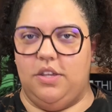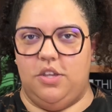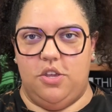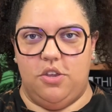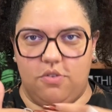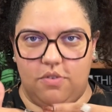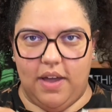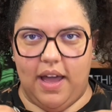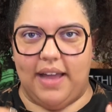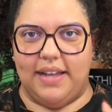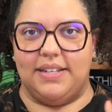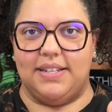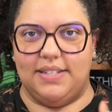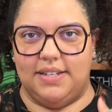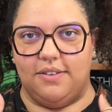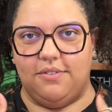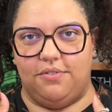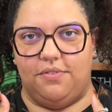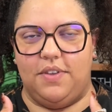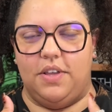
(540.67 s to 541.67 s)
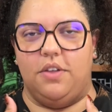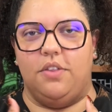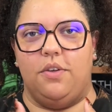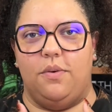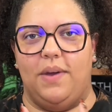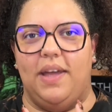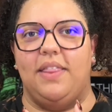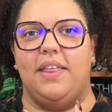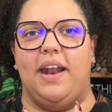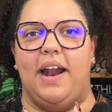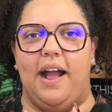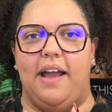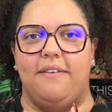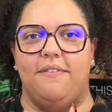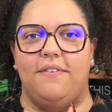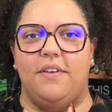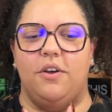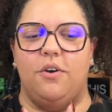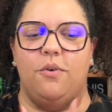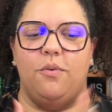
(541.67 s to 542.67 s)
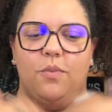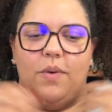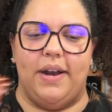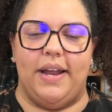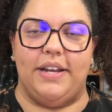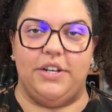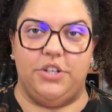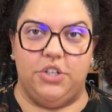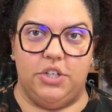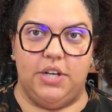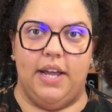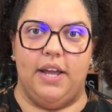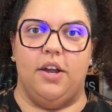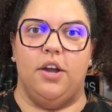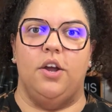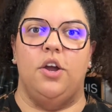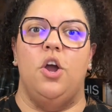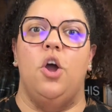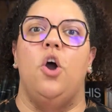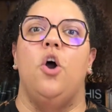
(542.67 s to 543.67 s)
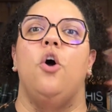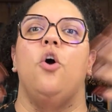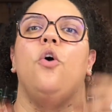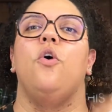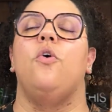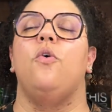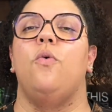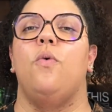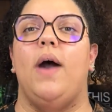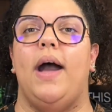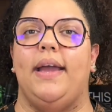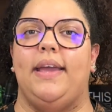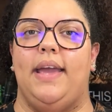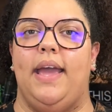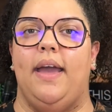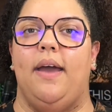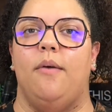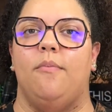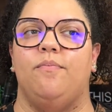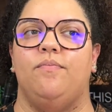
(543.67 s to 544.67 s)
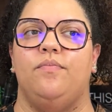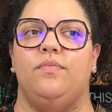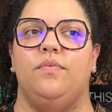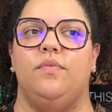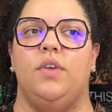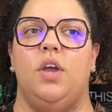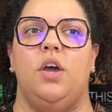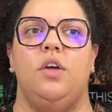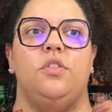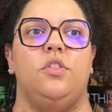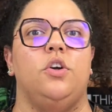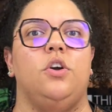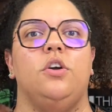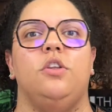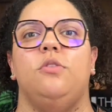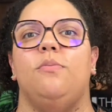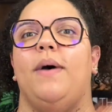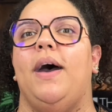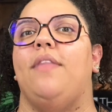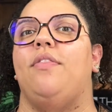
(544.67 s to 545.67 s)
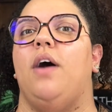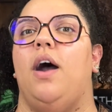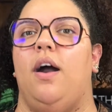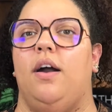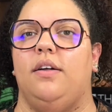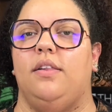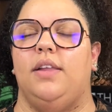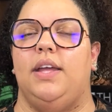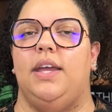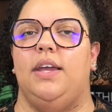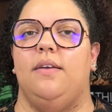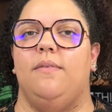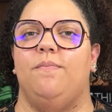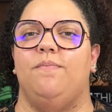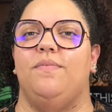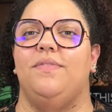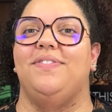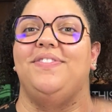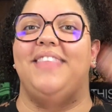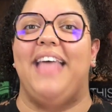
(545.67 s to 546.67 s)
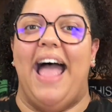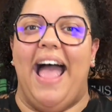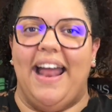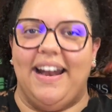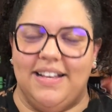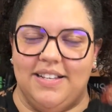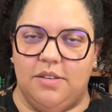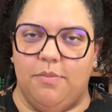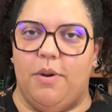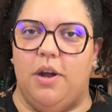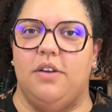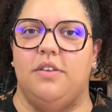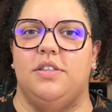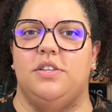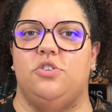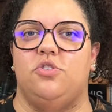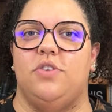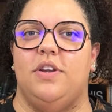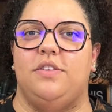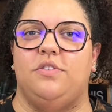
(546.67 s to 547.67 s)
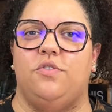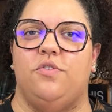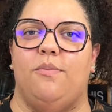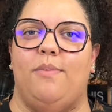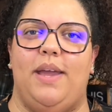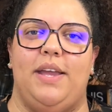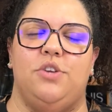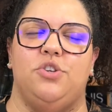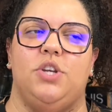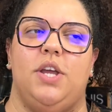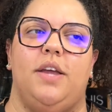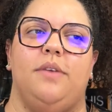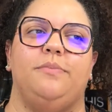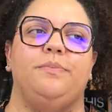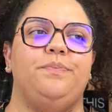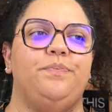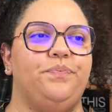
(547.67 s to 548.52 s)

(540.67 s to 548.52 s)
you guys to feel the way that I feel when I share who I am, the good, the bad, the ugly. That is a part of this transformation.